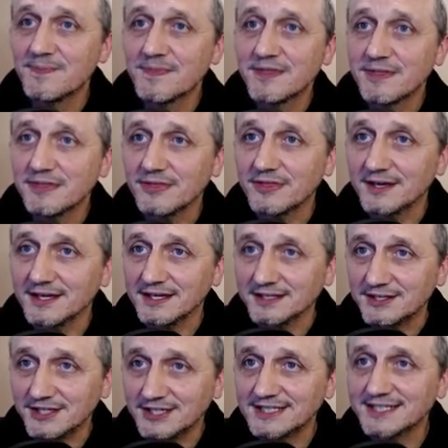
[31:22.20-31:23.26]
that
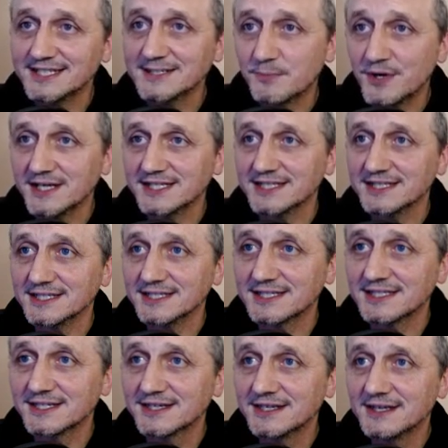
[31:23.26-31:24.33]
Jesus' presence
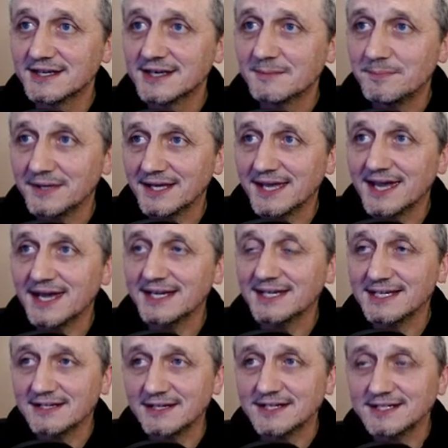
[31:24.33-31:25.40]
began in
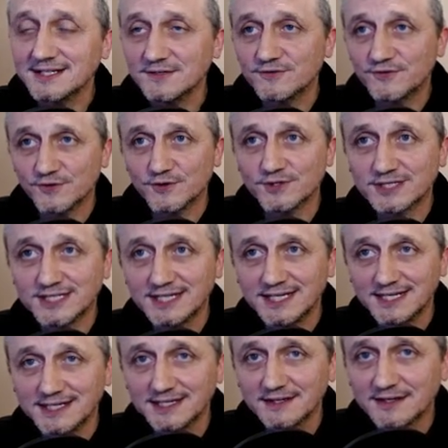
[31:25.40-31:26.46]

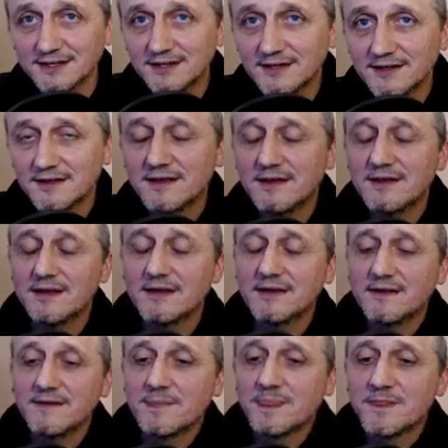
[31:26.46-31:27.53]
1914.
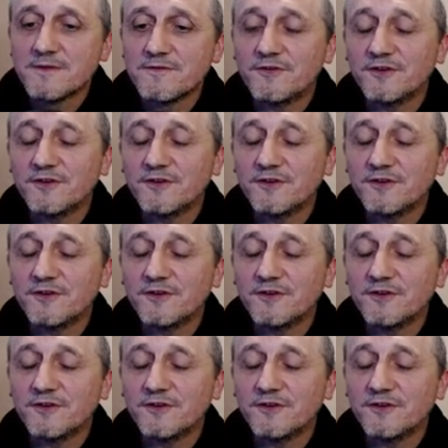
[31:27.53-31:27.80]
For the